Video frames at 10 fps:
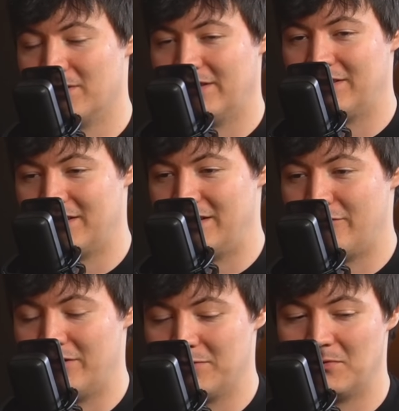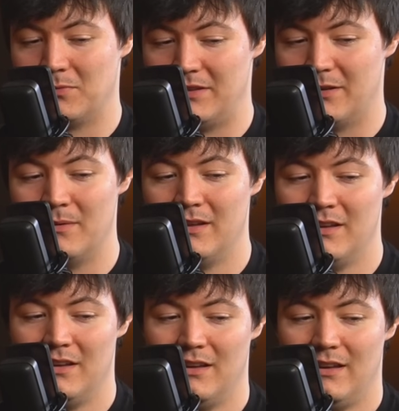That's the difference between them,
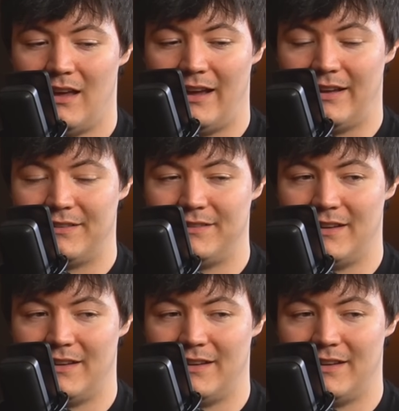I guess.